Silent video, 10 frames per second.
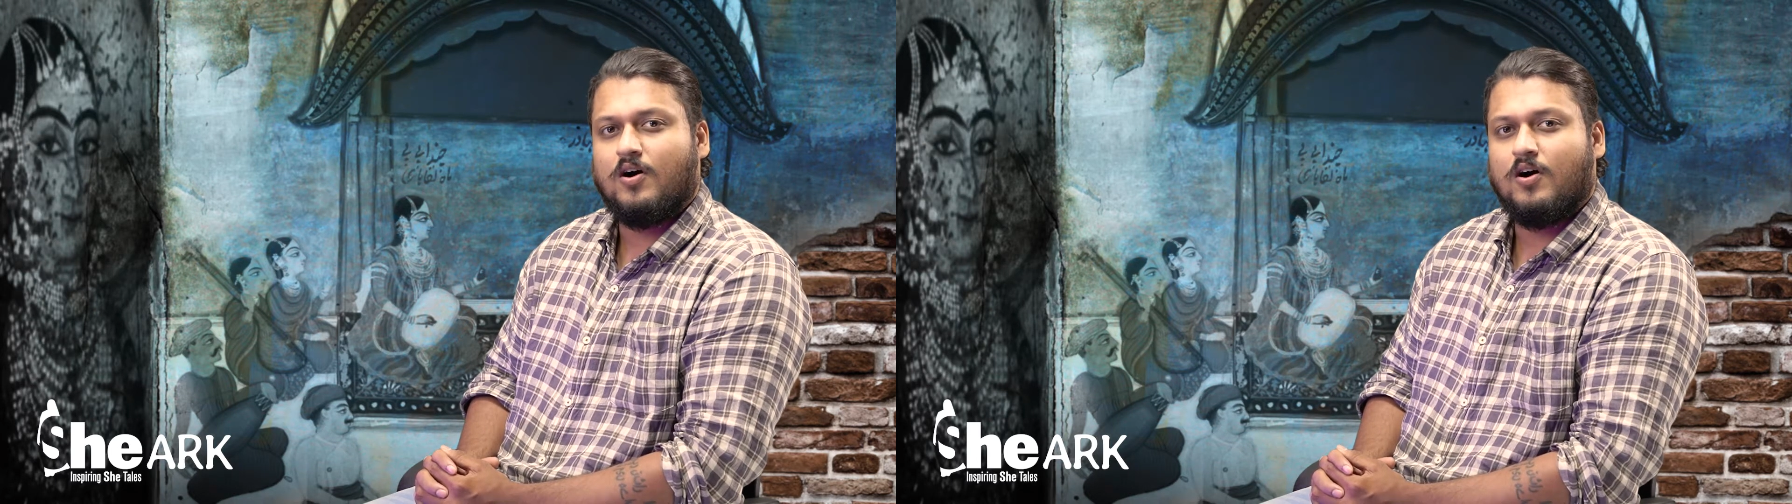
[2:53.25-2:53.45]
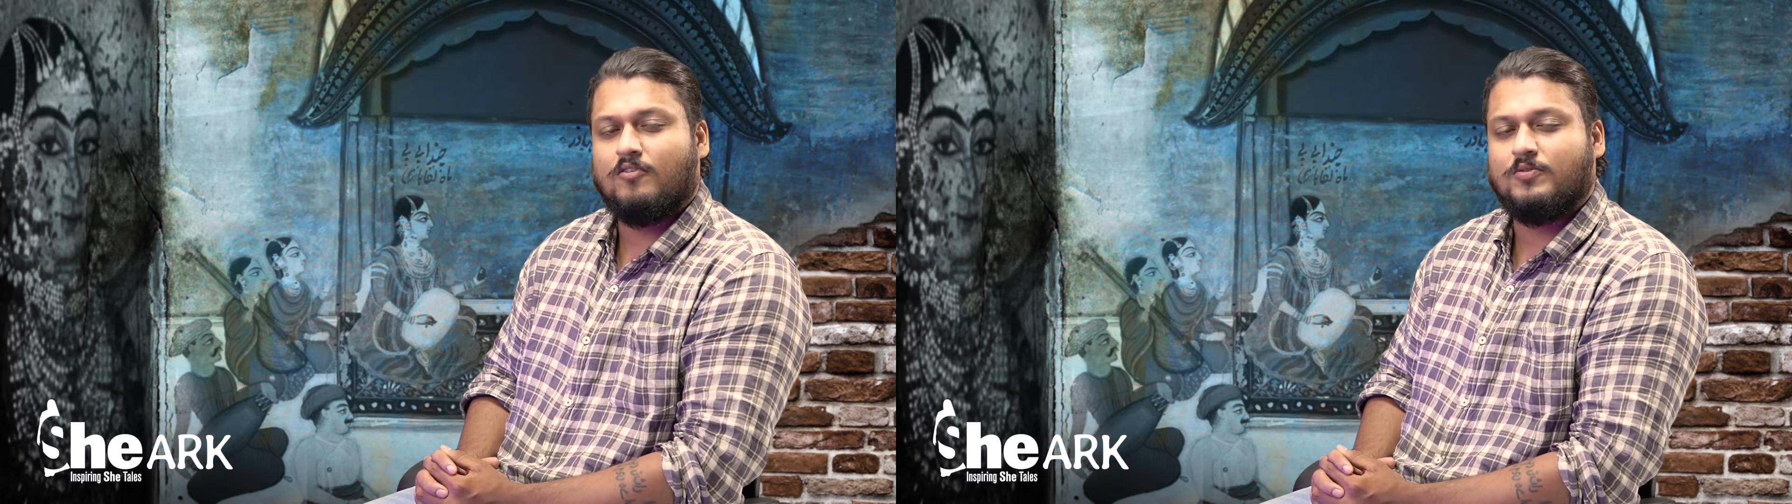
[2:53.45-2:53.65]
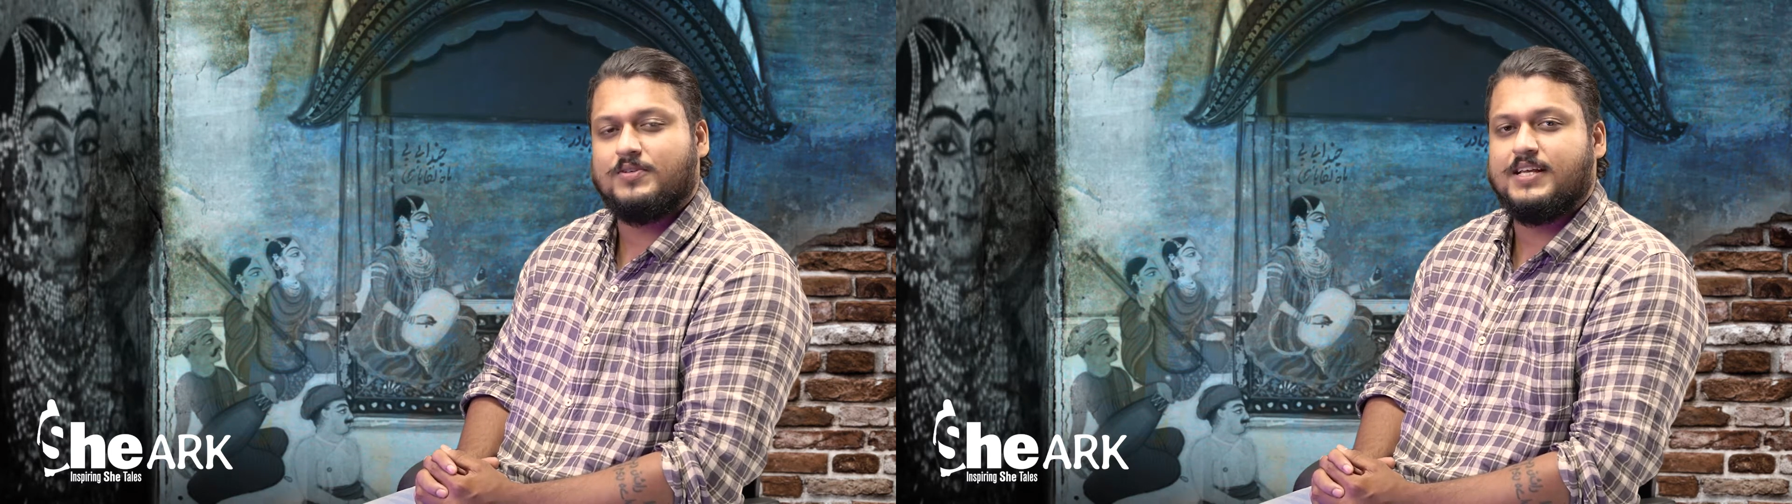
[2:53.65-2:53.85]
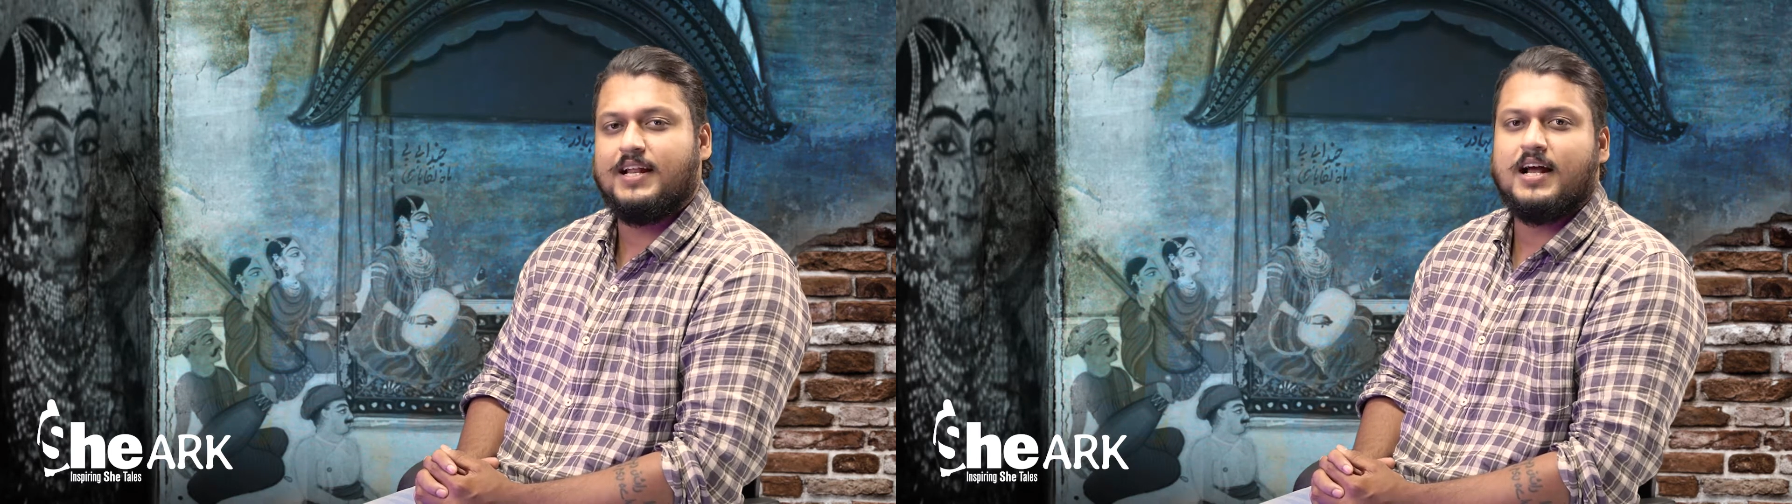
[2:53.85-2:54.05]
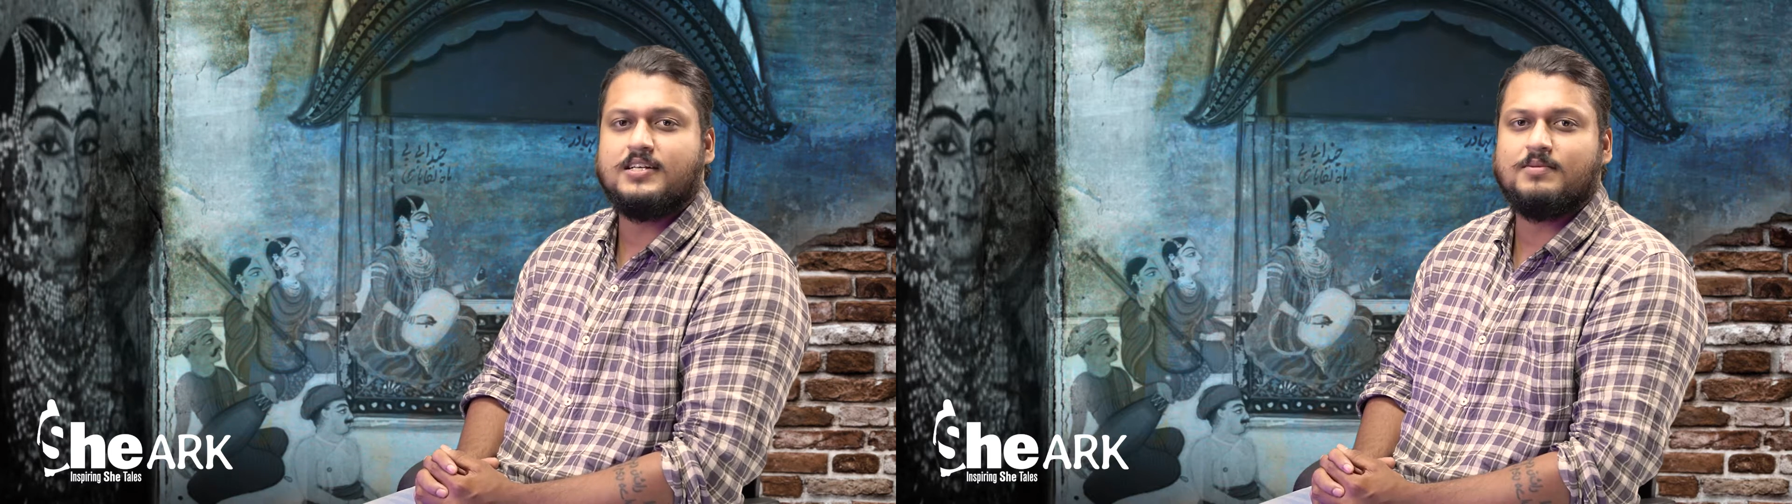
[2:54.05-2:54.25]
of the
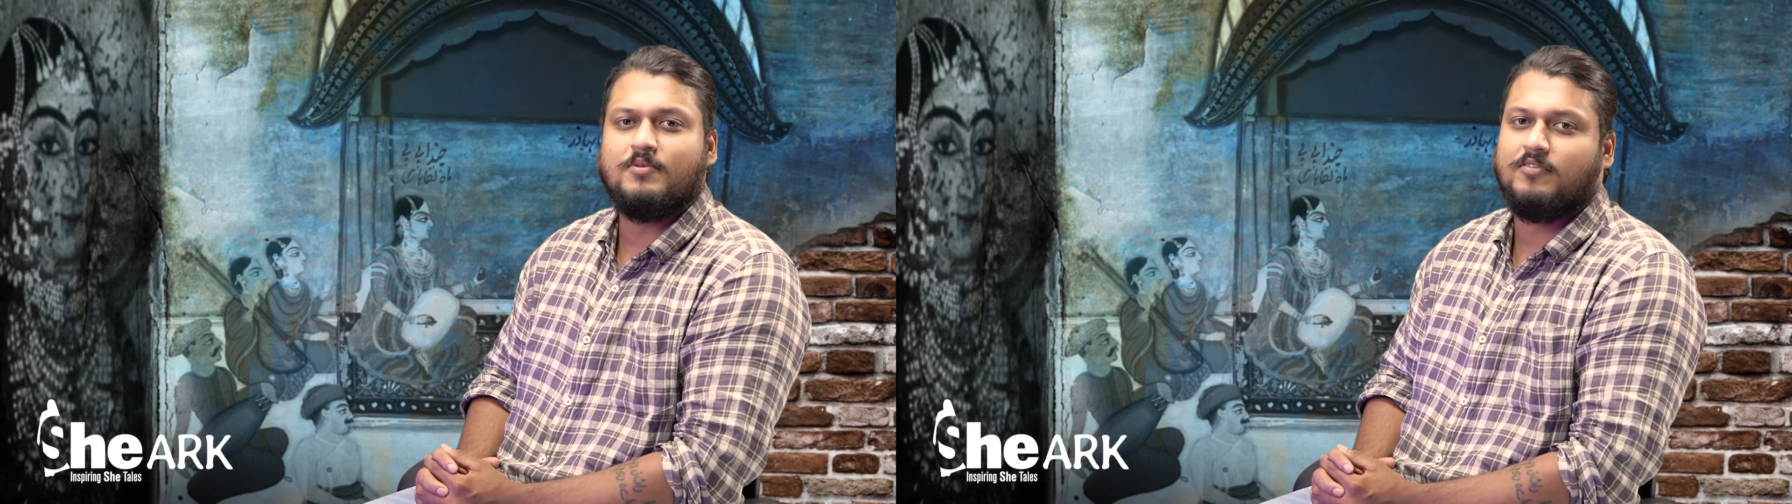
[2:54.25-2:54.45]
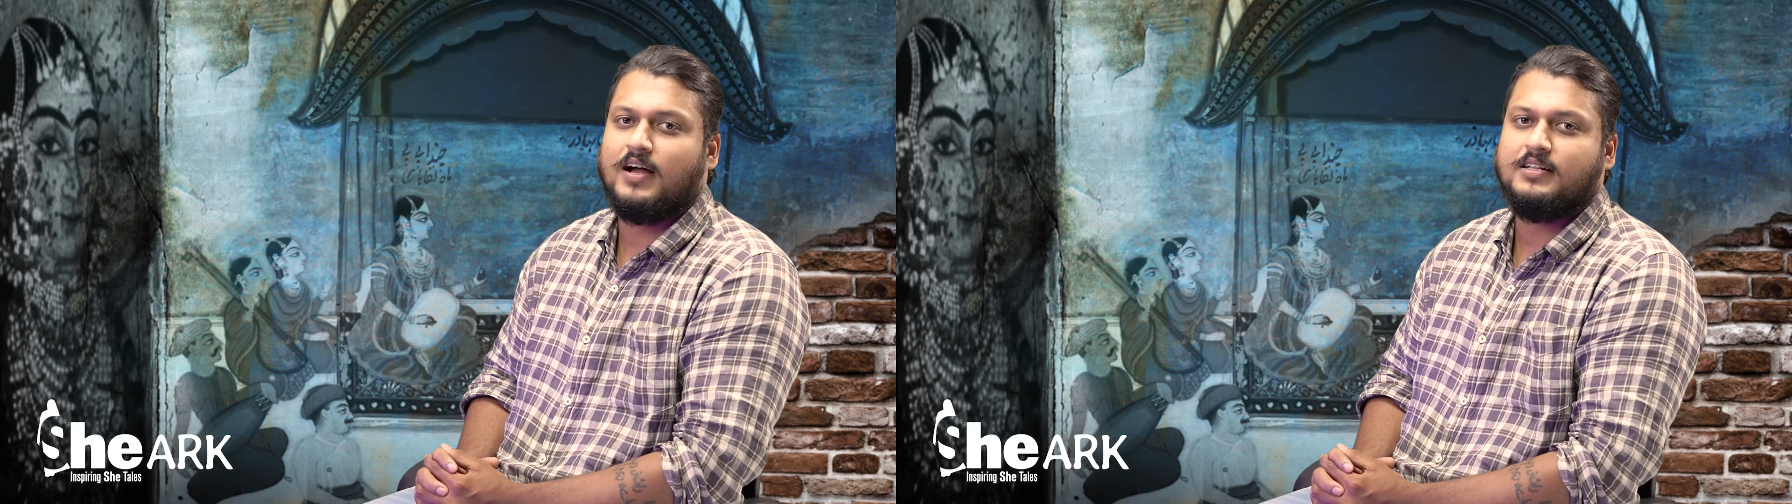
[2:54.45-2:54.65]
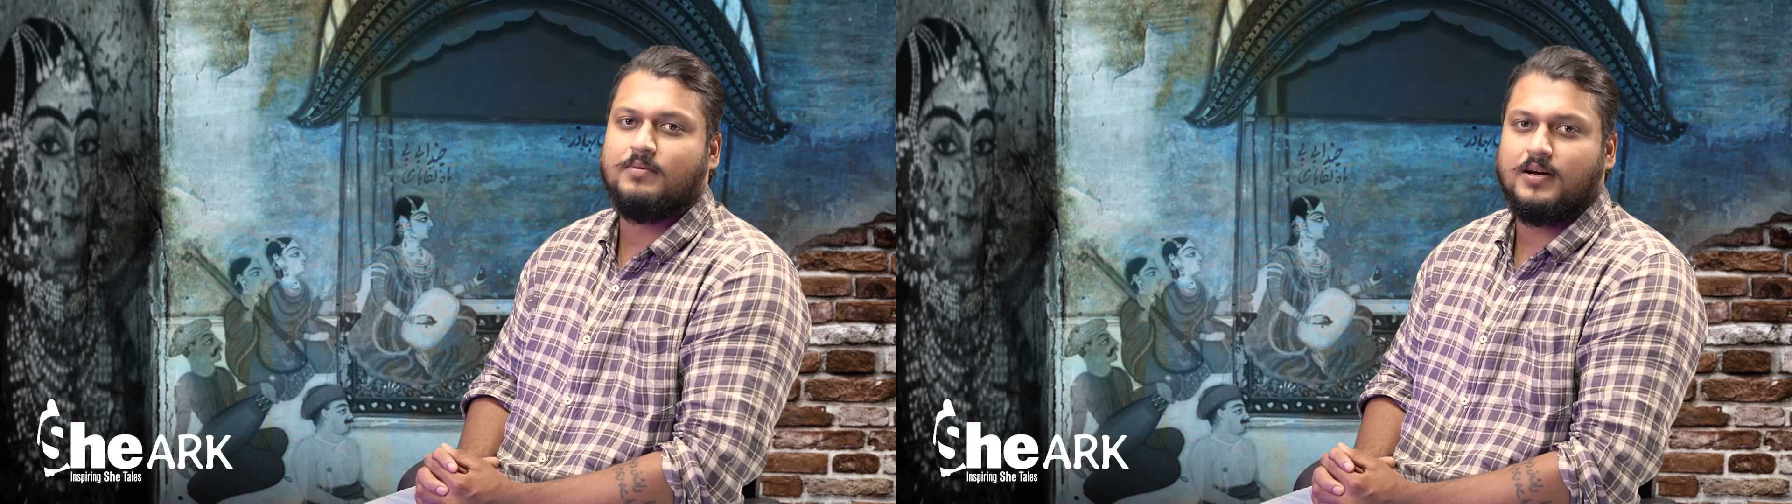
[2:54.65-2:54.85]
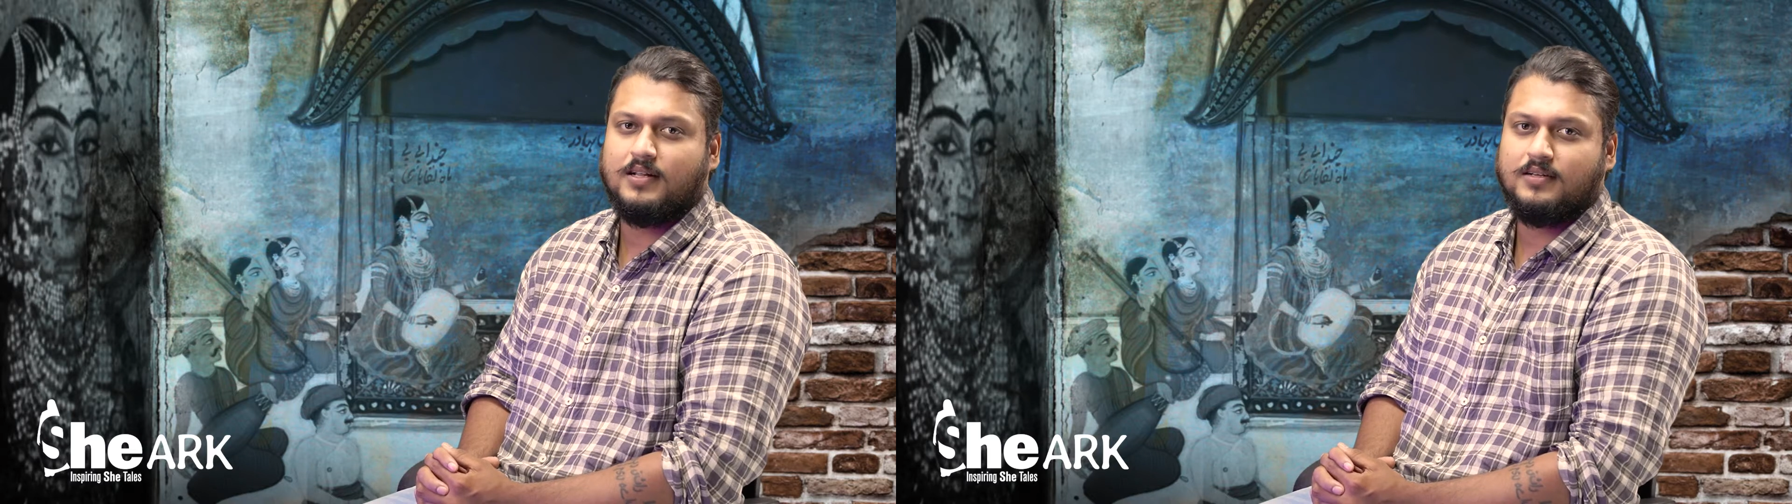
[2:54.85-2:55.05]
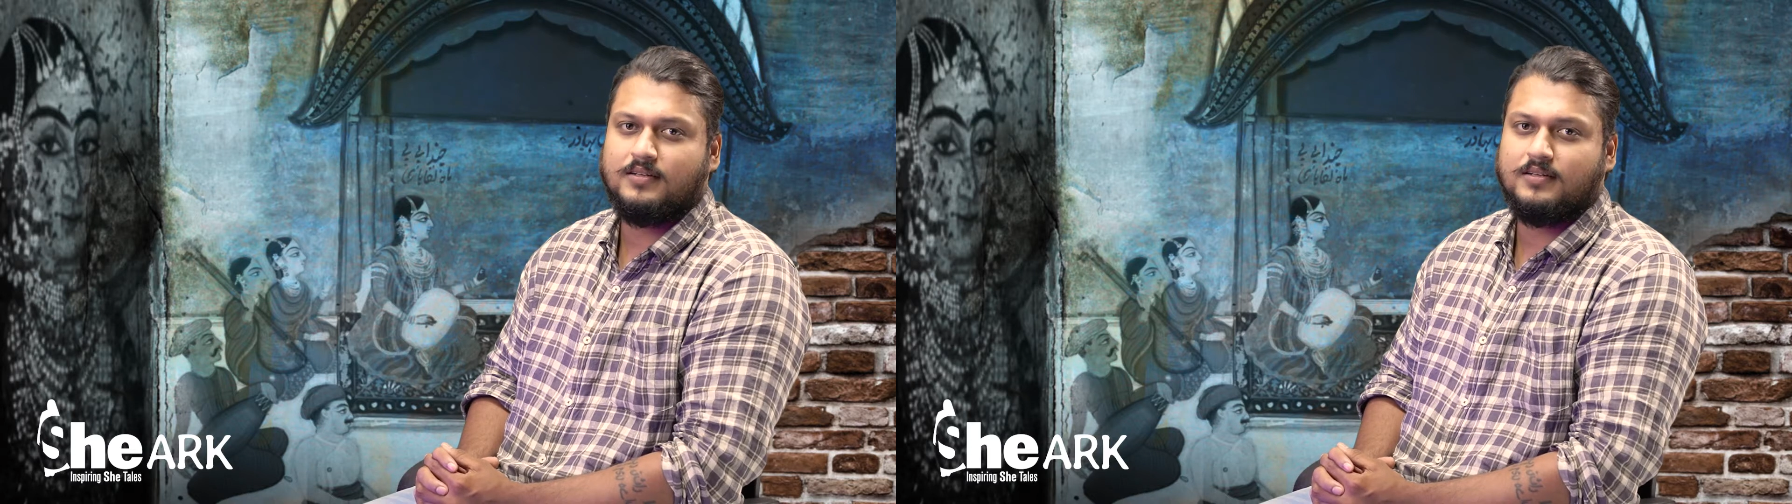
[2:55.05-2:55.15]
Wazir-e-Azam of Hyderabad,